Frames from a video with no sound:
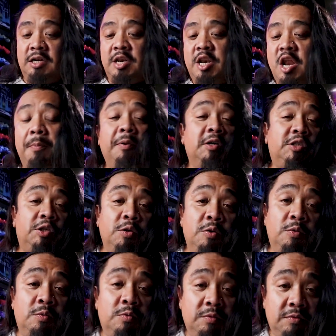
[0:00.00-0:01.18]
number
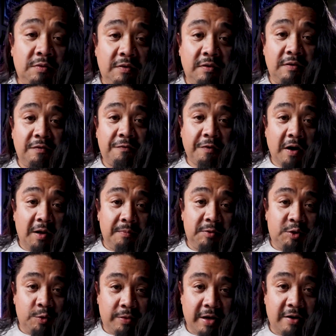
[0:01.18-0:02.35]
two from
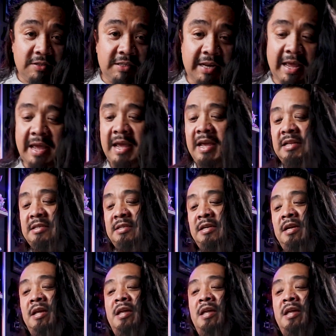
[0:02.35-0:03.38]
two thousand eight